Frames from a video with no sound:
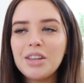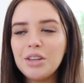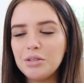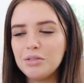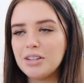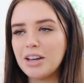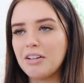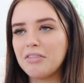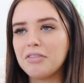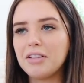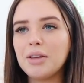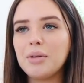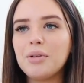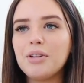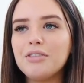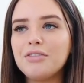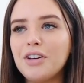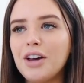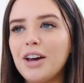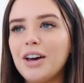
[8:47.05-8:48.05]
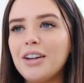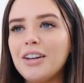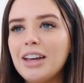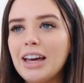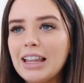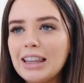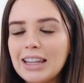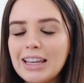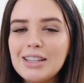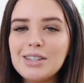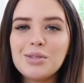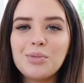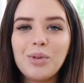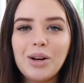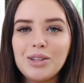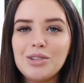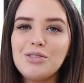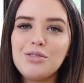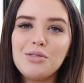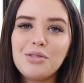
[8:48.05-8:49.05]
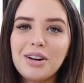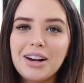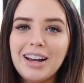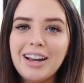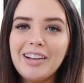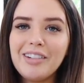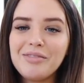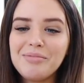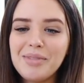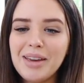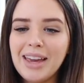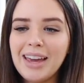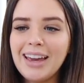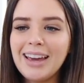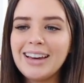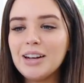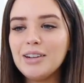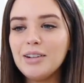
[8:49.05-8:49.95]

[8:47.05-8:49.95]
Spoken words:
you definitely would have heard at least one story of me